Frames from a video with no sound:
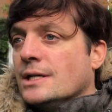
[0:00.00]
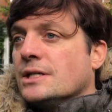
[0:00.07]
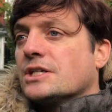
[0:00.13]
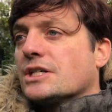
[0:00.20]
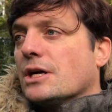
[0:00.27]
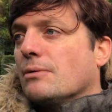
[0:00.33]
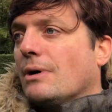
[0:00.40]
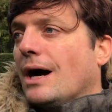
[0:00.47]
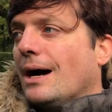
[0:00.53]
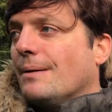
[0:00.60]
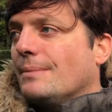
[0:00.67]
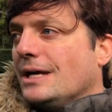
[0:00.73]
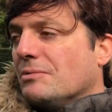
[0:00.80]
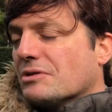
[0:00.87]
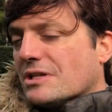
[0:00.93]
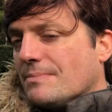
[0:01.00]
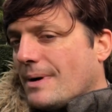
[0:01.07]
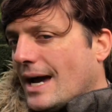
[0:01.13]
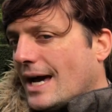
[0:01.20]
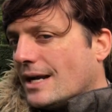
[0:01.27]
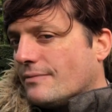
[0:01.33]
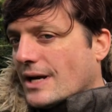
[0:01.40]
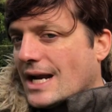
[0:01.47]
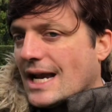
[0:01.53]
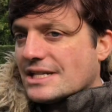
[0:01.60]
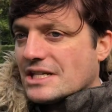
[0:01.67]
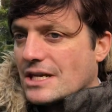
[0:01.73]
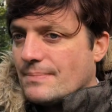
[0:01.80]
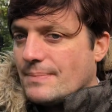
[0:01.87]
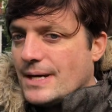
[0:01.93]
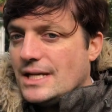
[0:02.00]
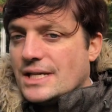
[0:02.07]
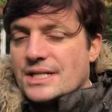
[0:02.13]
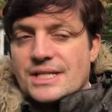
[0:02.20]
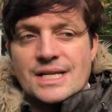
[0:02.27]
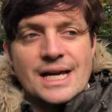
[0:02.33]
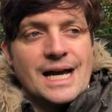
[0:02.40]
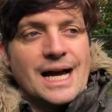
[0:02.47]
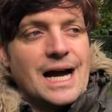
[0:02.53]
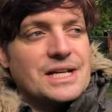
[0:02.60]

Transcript: So he was a man of eclectic opinions.